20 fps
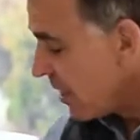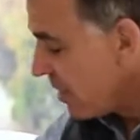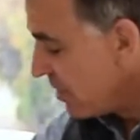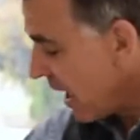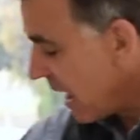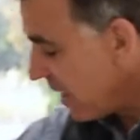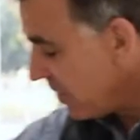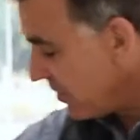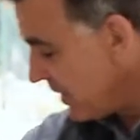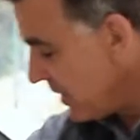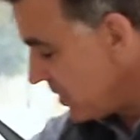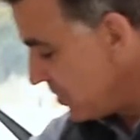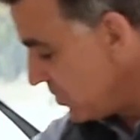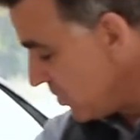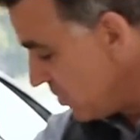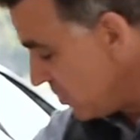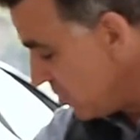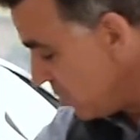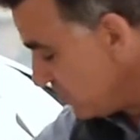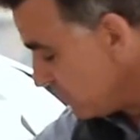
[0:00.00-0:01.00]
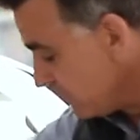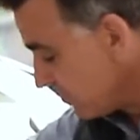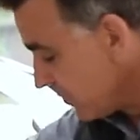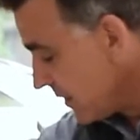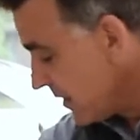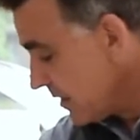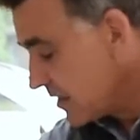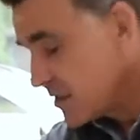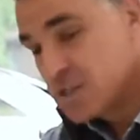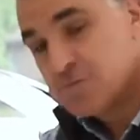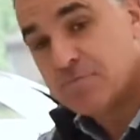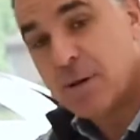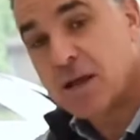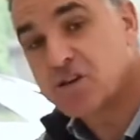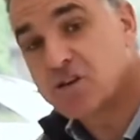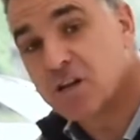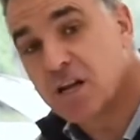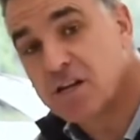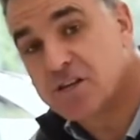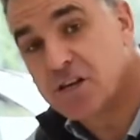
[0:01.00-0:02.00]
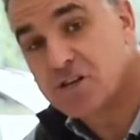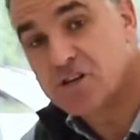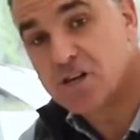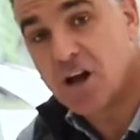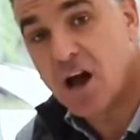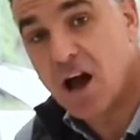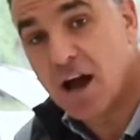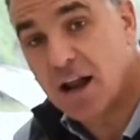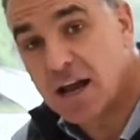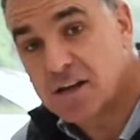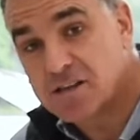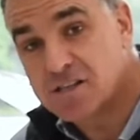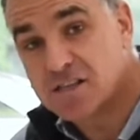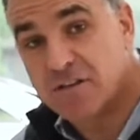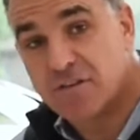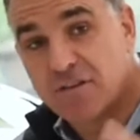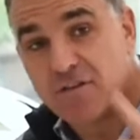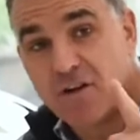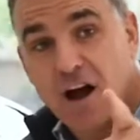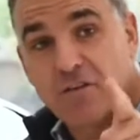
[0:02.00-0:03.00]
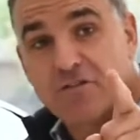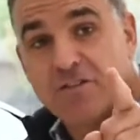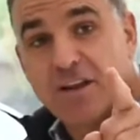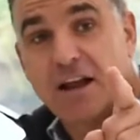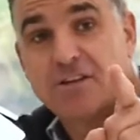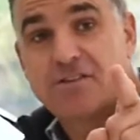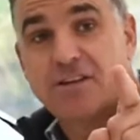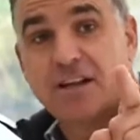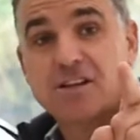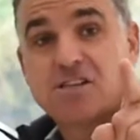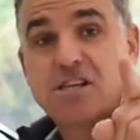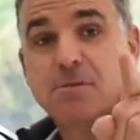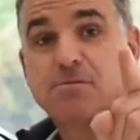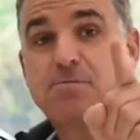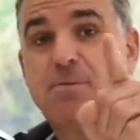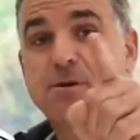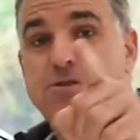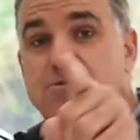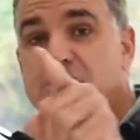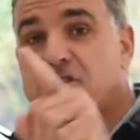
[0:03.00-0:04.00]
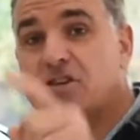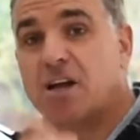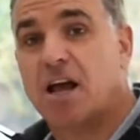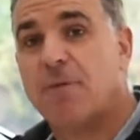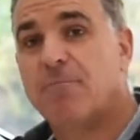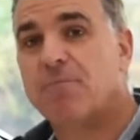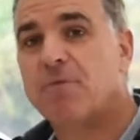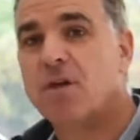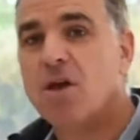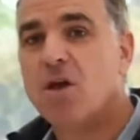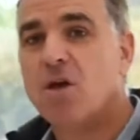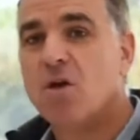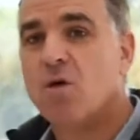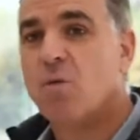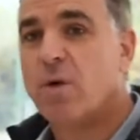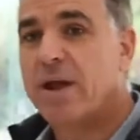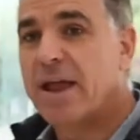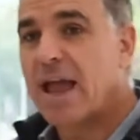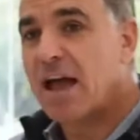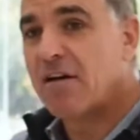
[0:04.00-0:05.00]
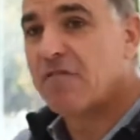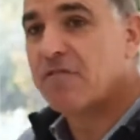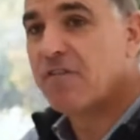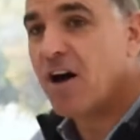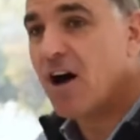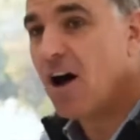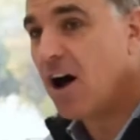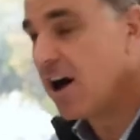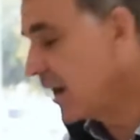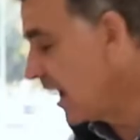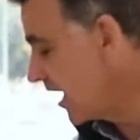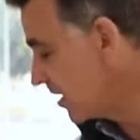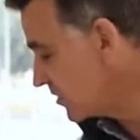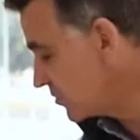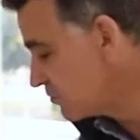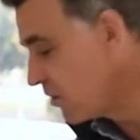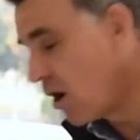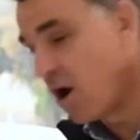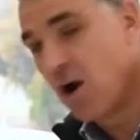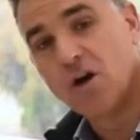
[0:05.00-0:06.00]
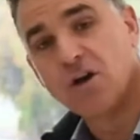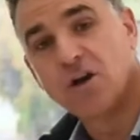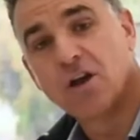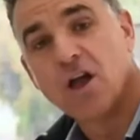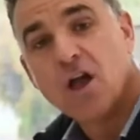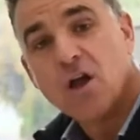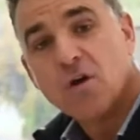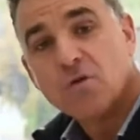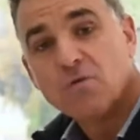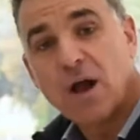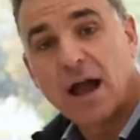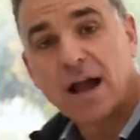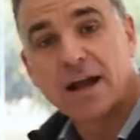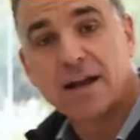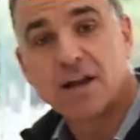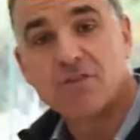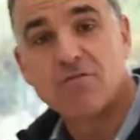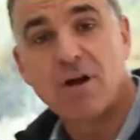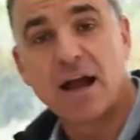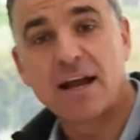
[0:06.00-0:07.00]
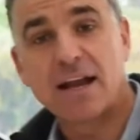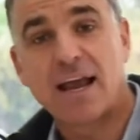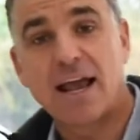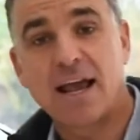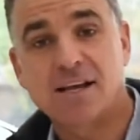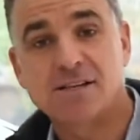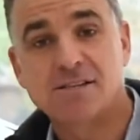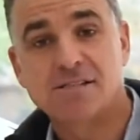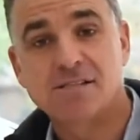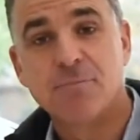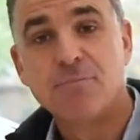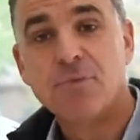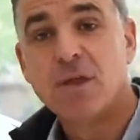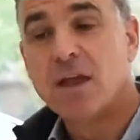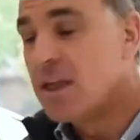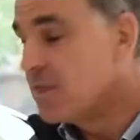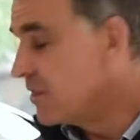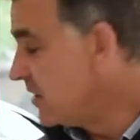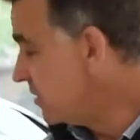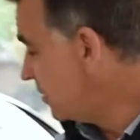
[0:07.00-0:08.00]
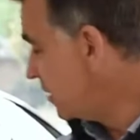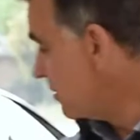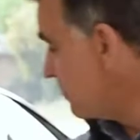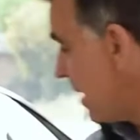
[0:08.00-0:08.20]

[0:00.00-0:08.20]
that the new special edition Hiluxes have arrived in our dealerships, Patricia. We have Hilux Rogue, Rugged and Rugged X. This is a